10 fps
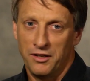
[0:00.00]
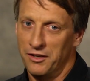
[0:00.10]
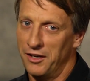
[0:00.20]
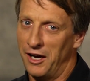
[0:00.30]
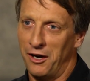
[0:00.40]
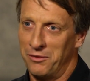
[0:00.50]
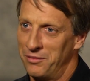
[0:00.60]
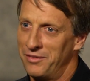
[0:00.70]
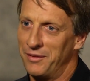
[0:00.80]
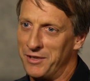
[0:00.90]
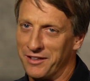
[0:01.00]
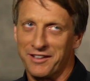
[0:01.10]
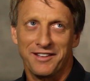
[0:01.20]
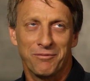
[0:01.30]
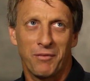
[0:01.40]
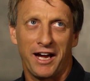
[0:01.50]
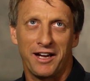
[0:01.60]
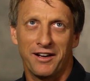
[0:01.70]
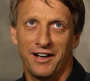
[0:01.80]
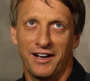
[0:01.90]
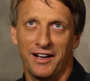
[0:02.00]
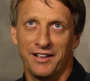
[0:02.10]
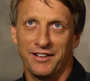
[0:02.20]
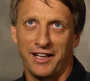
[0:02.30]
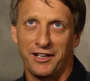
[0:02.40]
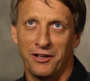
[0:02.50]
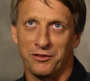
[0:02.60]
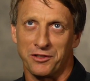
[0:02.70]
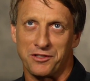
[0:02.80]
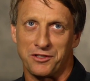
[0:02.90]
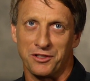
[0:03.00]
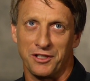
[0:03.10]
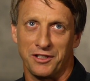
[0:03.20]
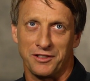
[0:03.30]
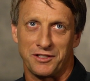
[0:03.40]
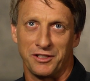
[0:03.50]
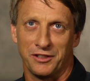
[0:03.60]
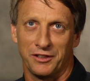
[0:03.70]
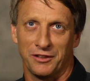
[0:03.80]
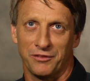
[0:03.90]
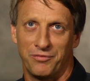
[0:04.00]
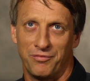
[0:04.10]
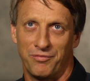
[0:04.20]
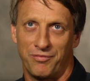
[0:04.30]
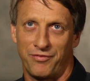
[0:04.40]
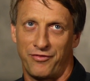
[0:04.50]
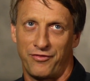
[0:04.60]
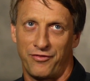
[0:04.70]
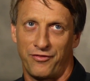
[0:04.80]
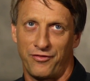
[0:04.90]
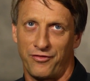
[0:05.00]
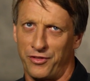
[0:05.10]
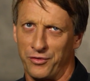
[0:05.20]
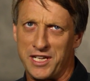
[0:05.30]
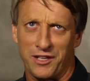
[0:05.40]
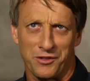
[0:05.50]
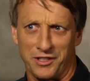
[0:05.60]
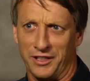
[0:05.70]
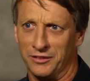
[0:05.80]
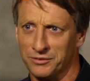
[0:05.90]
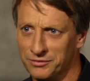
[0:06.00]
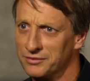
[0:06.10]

No, I mean the, my uh, 900 stood until f- three years ago.